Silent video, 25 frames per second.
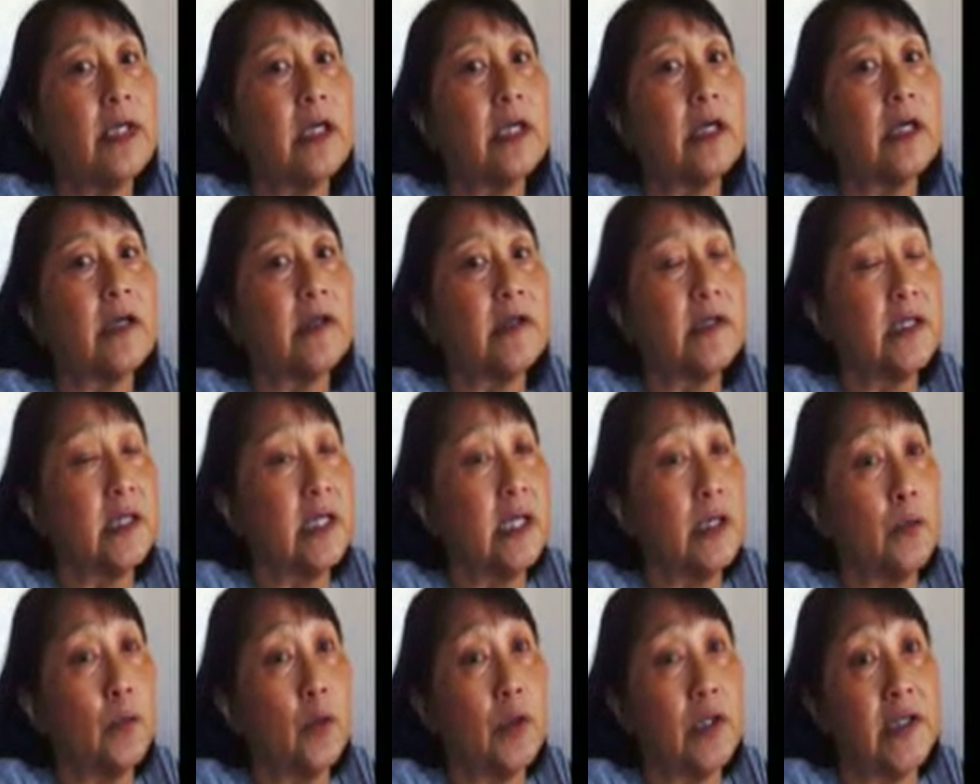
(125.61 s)
because
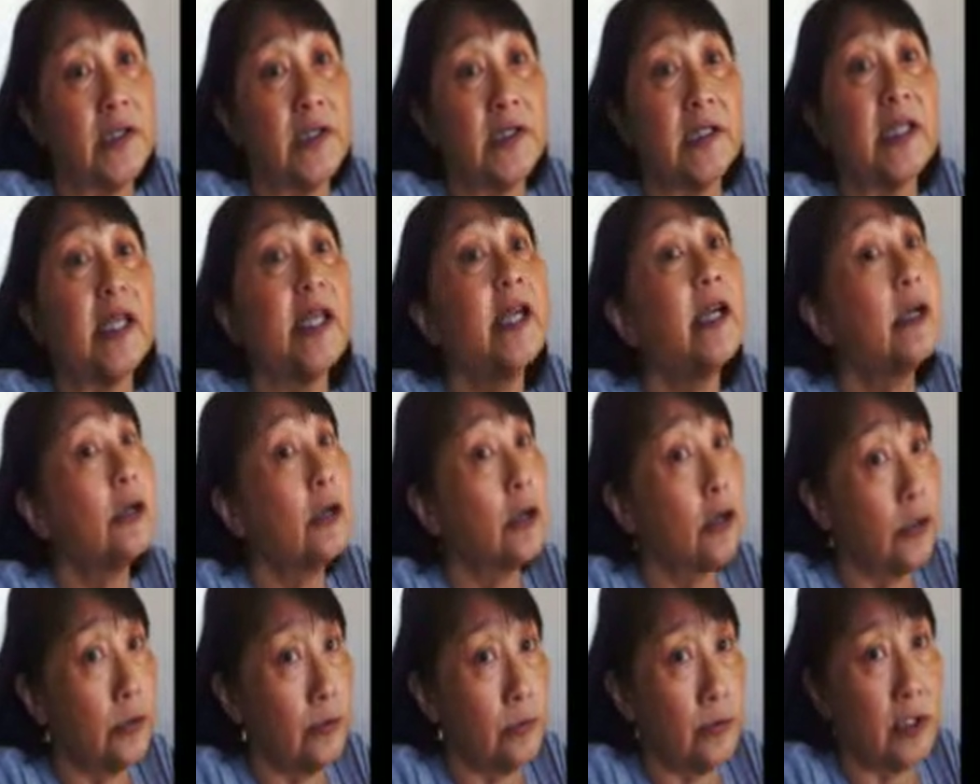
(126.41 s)
it was their
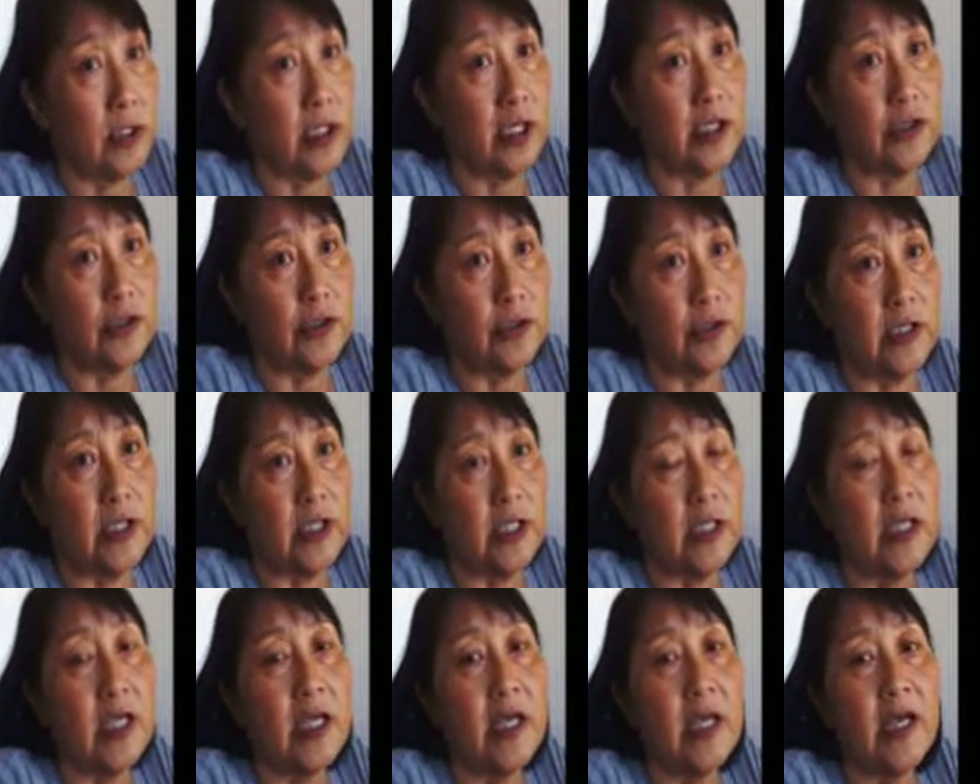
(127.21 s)
own country,